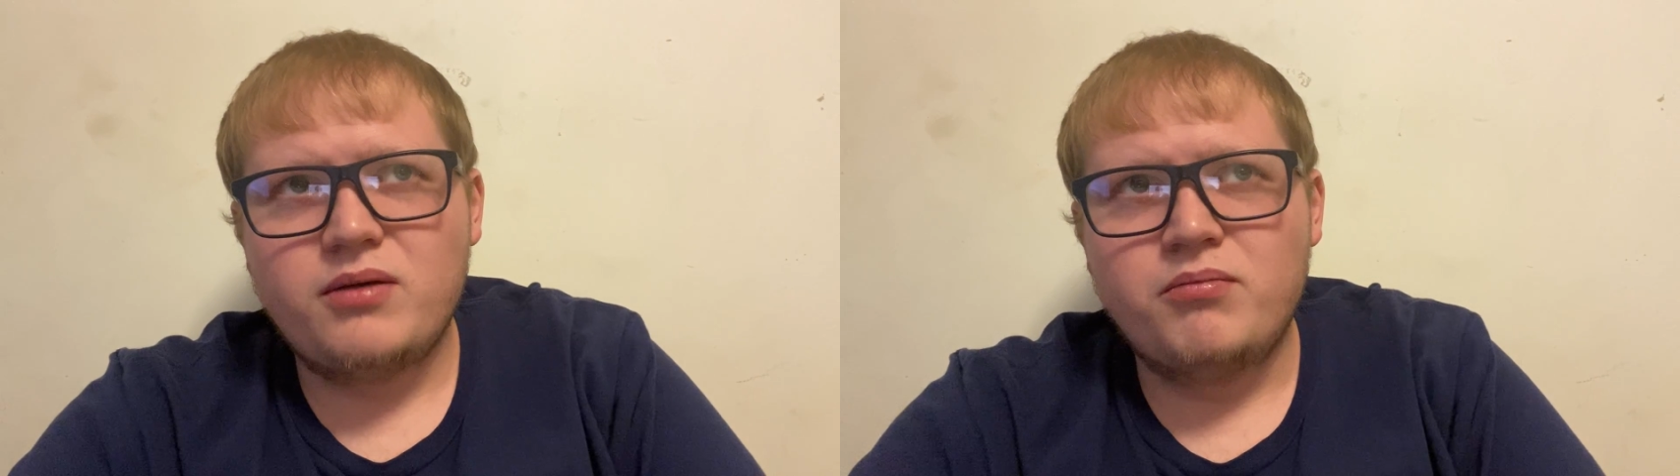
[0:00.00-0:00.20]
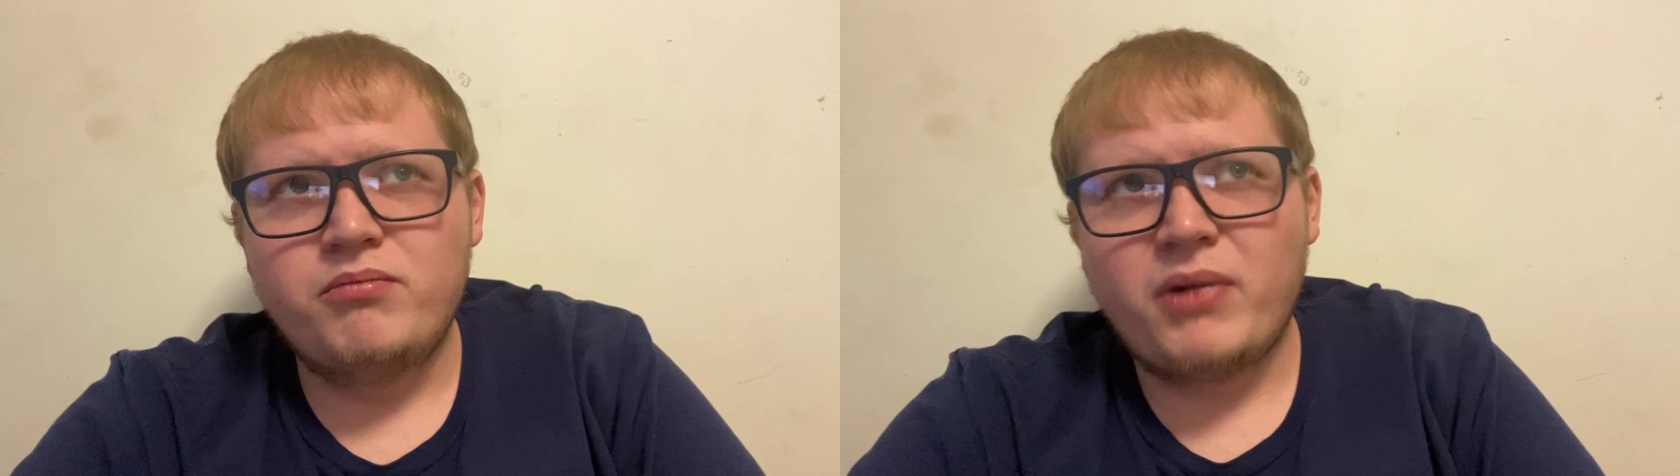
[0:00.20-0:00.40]

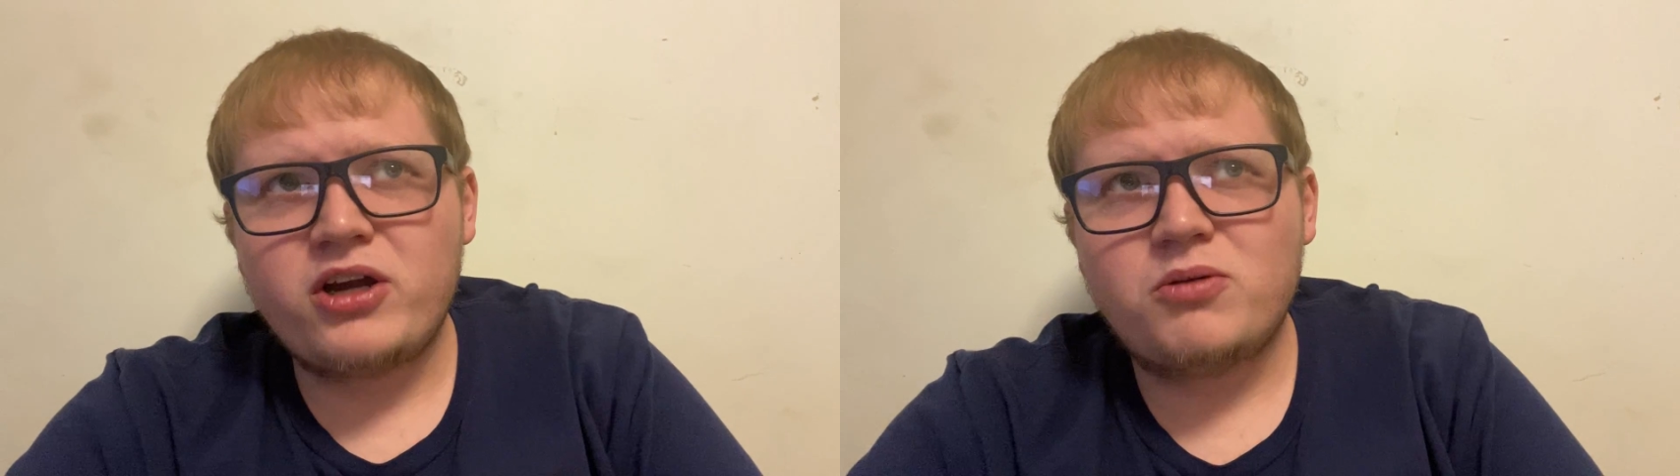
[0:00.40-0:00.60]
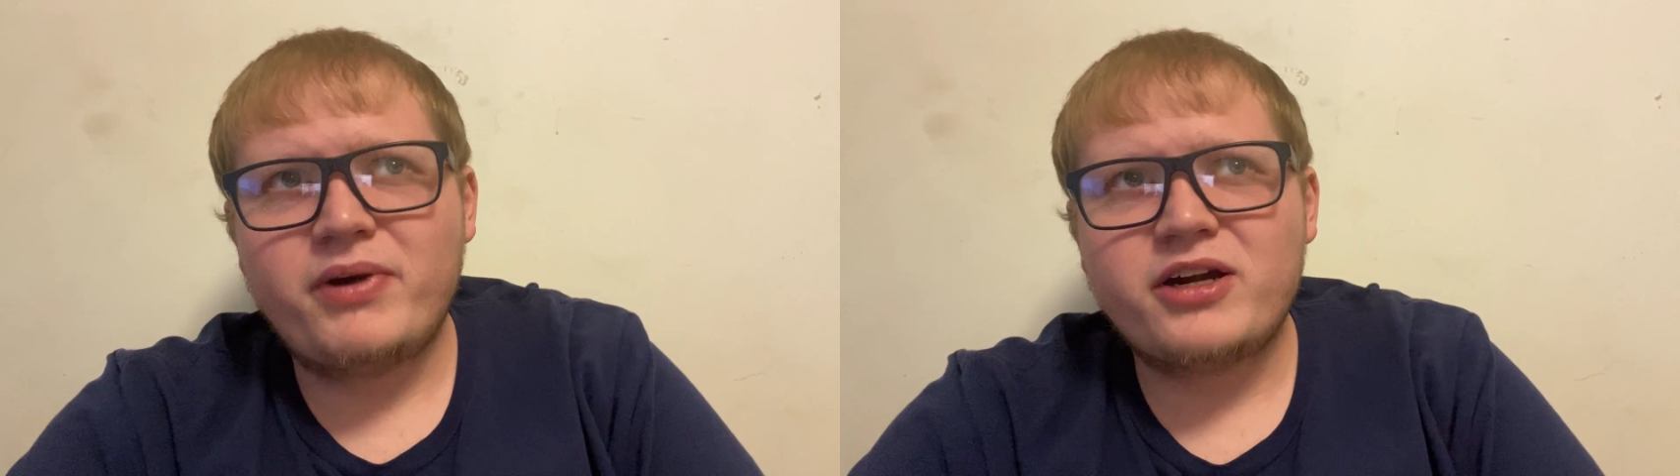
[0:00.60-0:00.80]

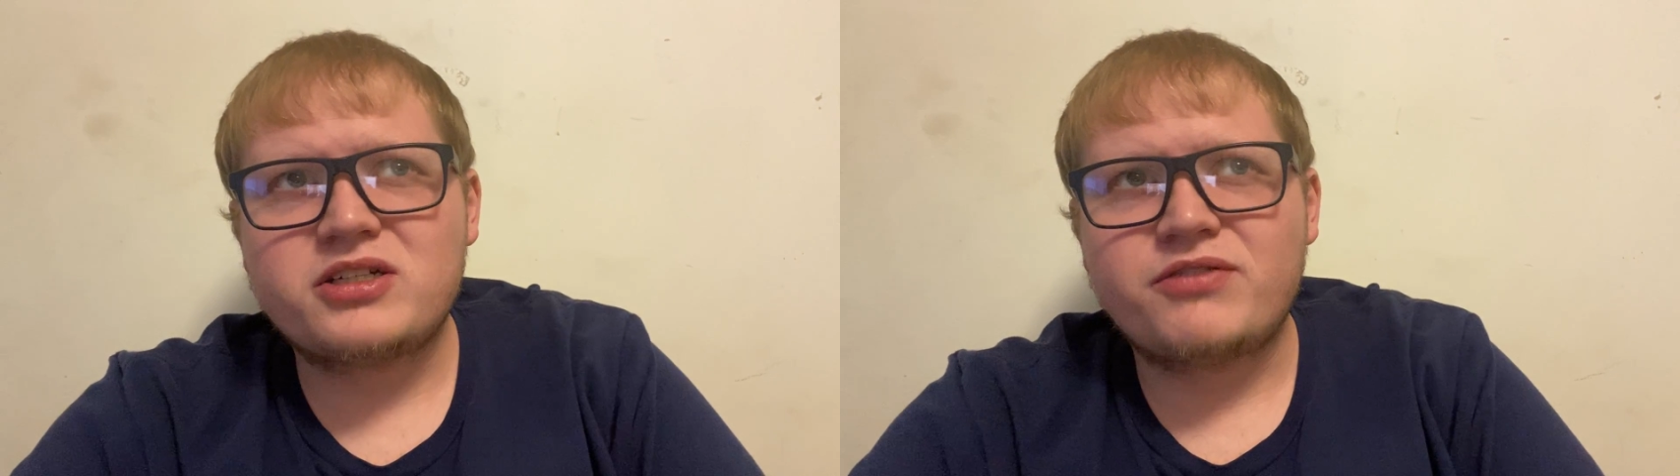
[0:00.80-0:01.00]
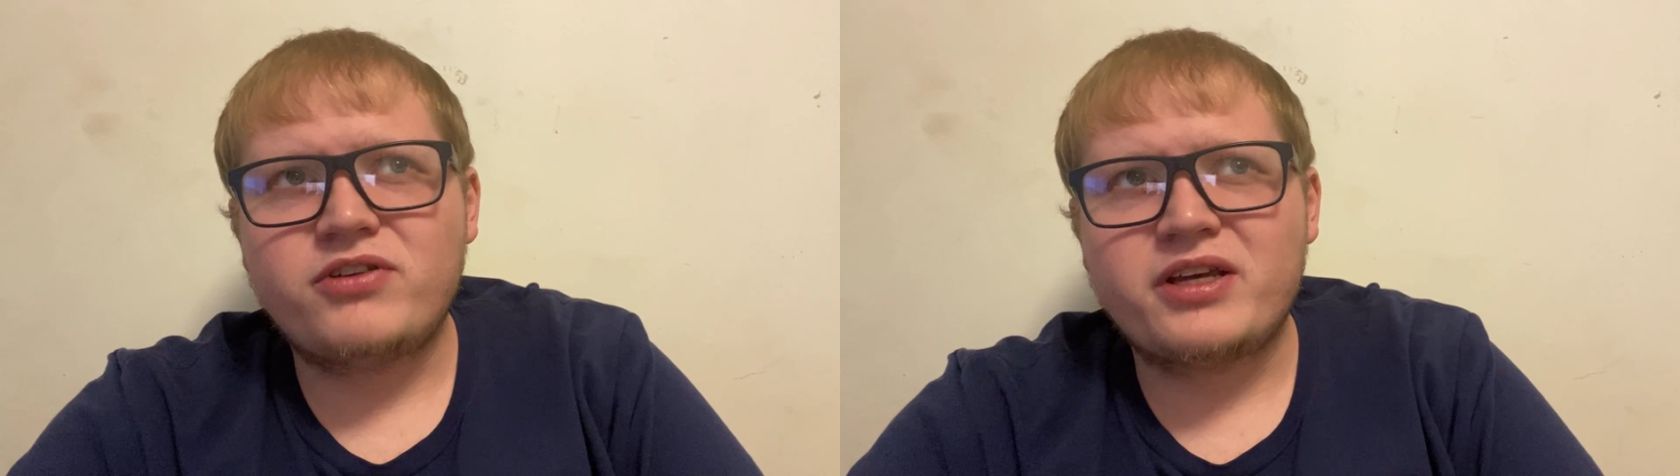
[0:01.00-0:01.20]
Michael Myers,
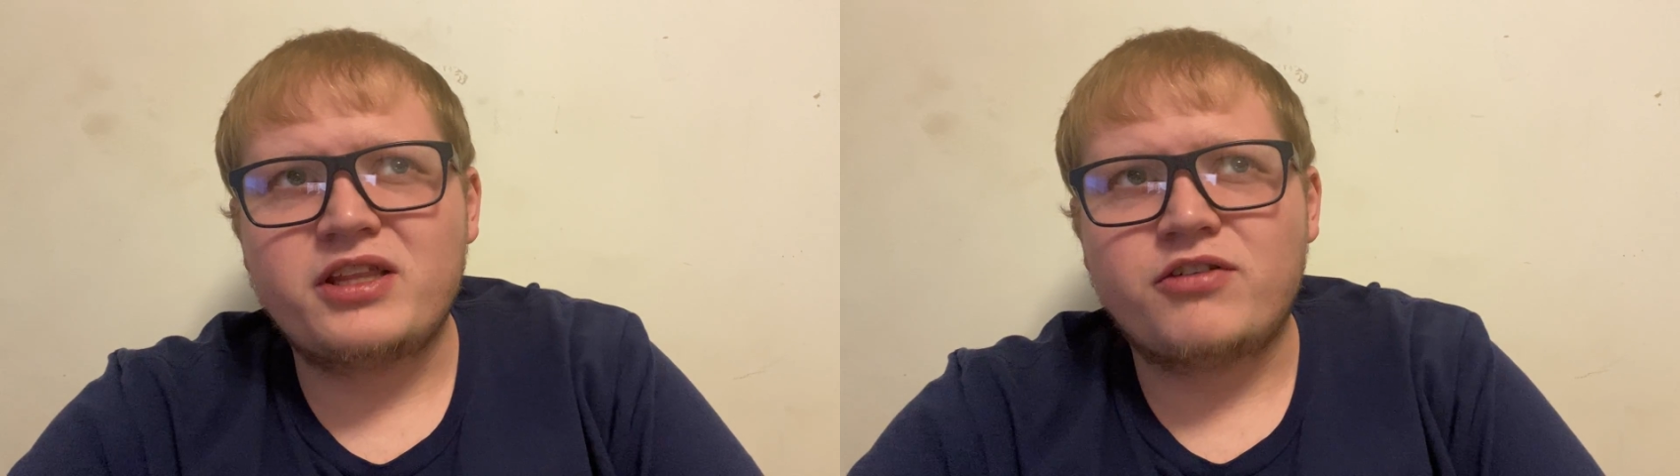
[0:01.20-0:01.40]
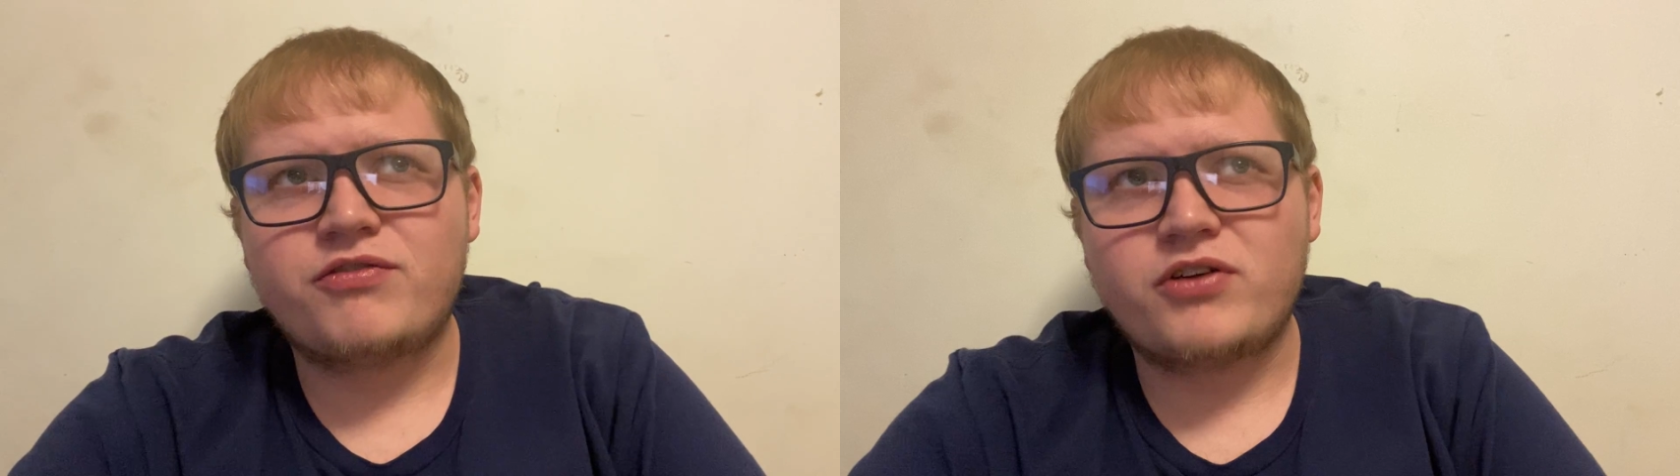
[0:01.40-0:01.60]
I feel like in
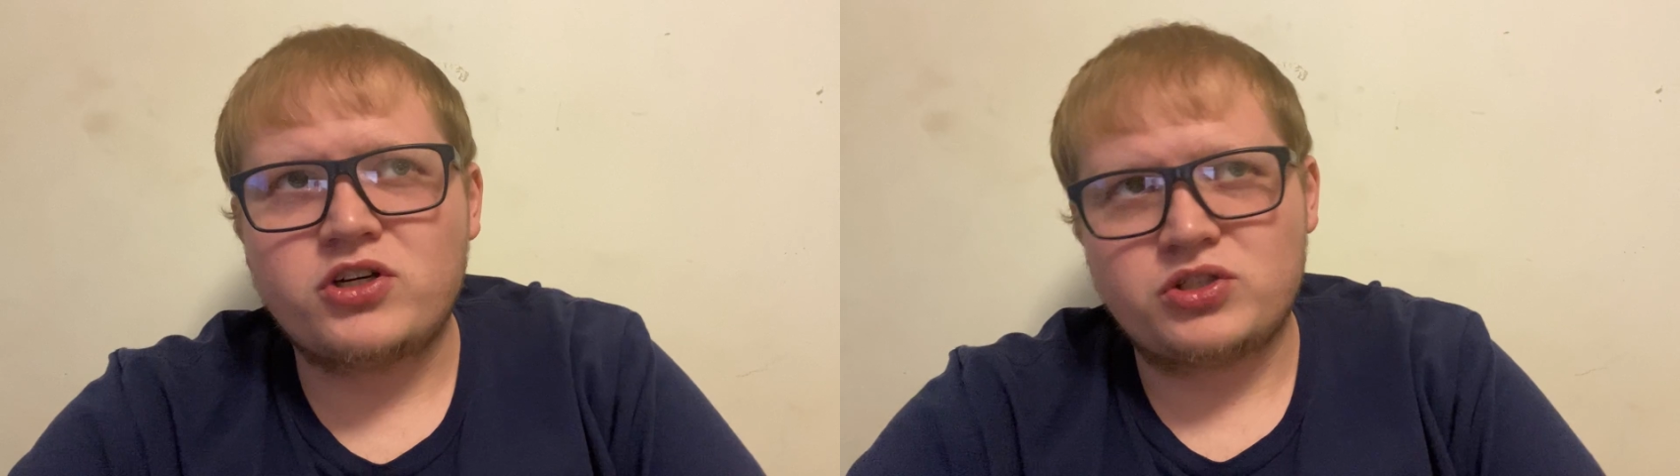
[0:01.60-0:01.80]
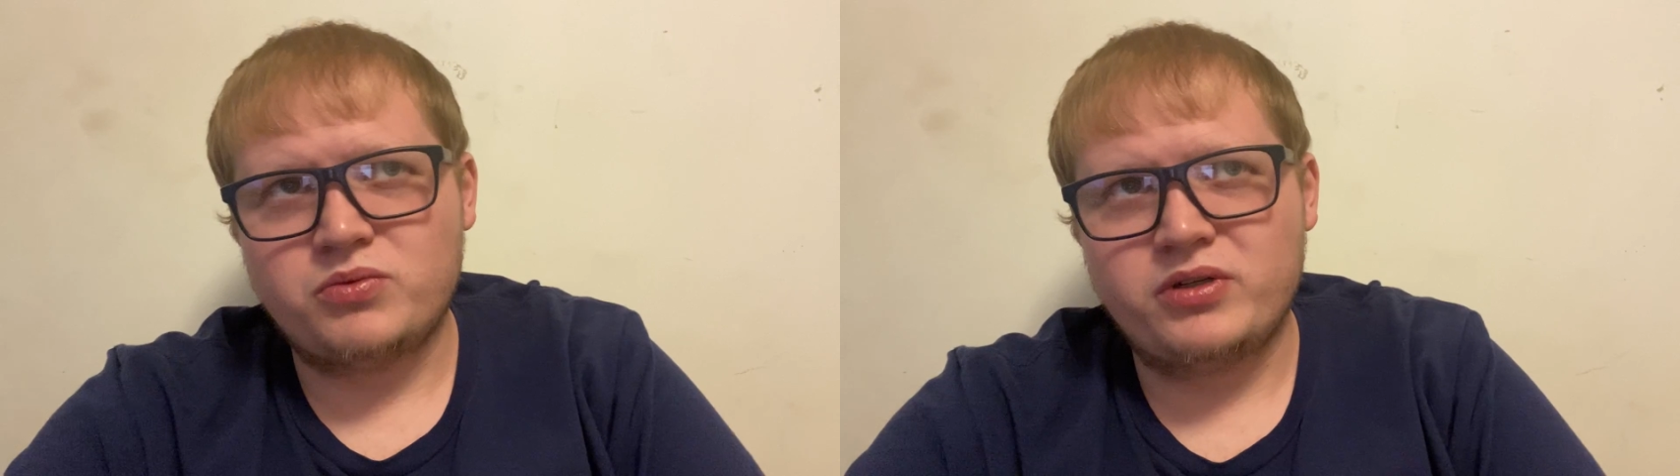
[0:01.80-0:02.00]
the
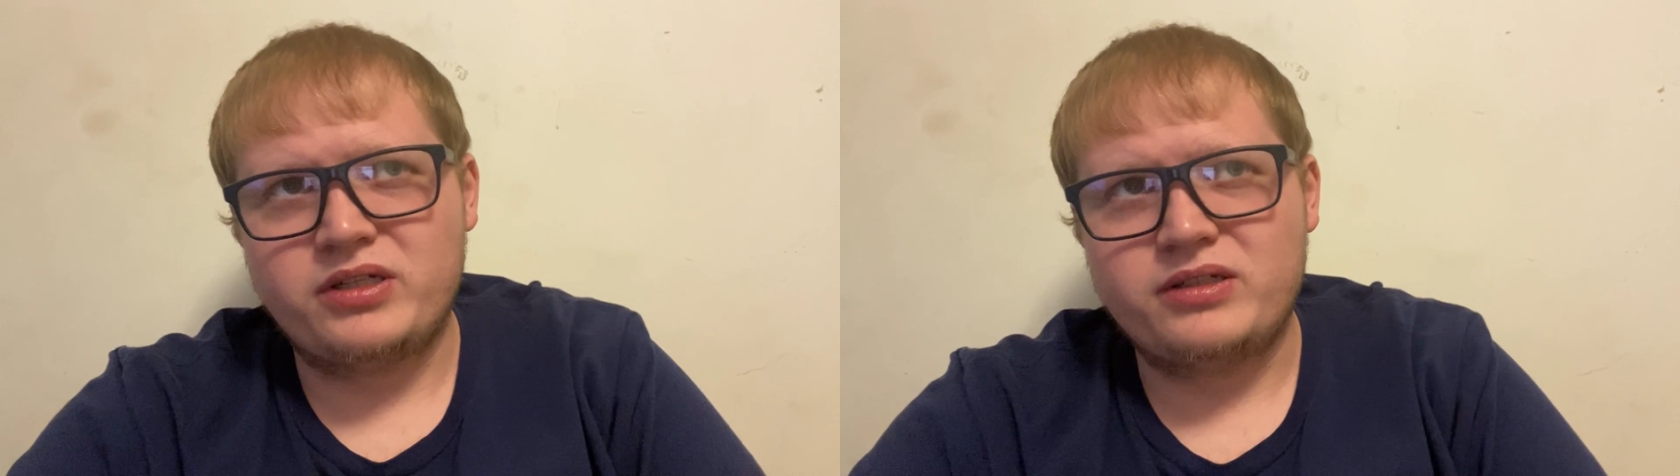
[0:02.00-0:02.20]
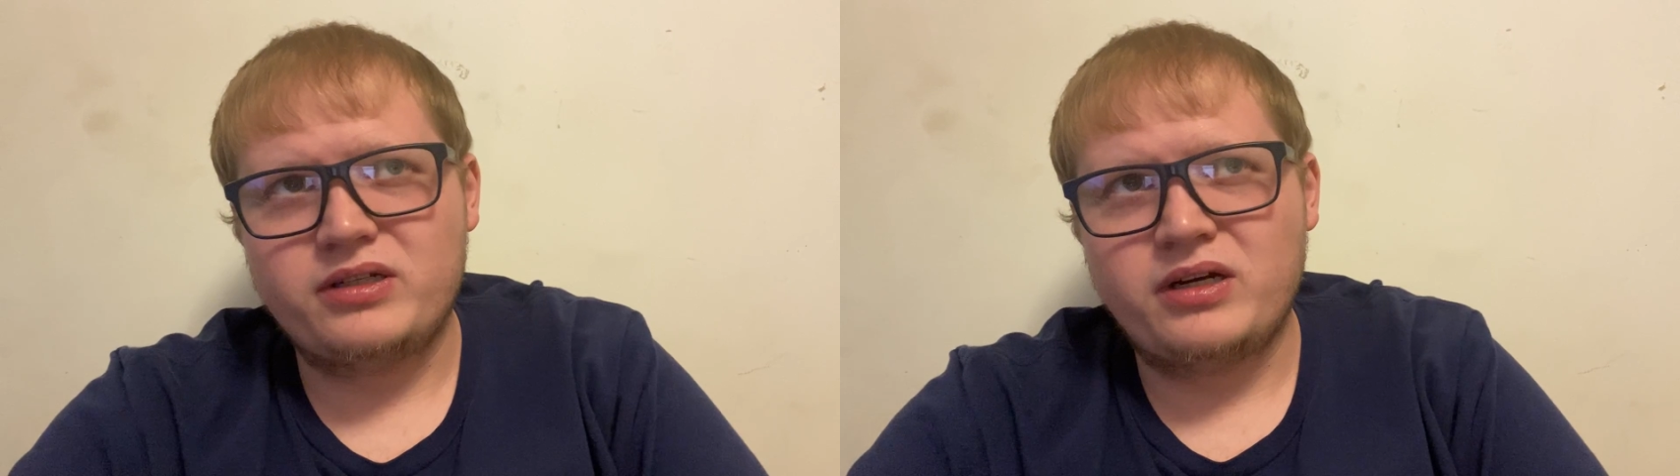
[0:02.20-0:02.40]
first
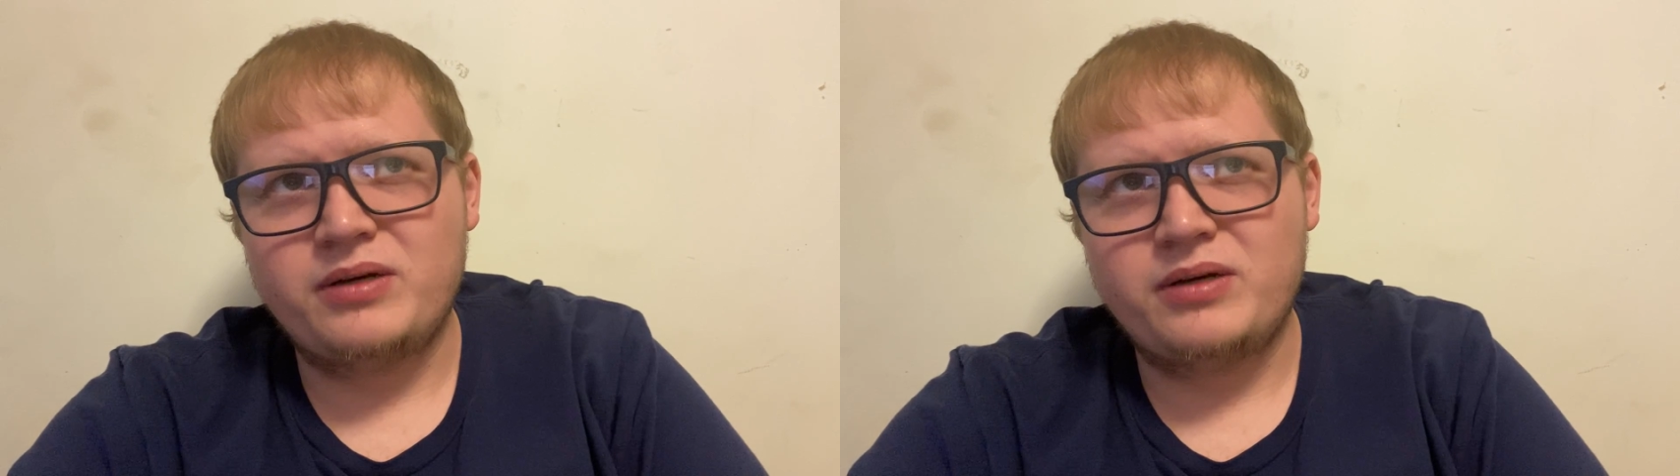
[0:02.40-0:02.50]
one,